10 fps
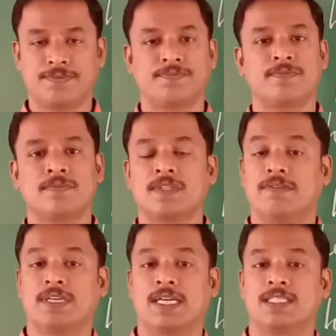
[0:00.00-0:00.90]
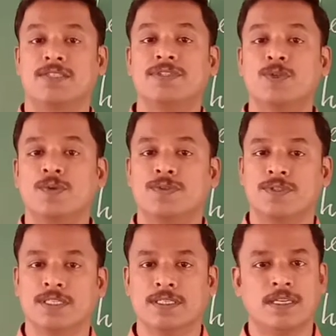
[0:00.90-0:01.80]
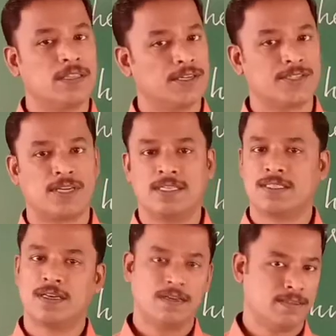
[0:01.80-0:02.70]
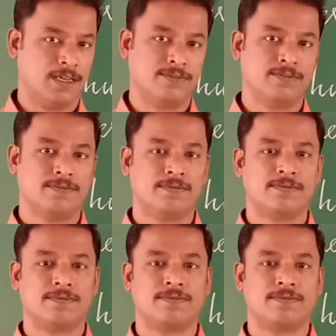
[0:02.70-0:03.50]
Right, we can switch over to the third stanza now.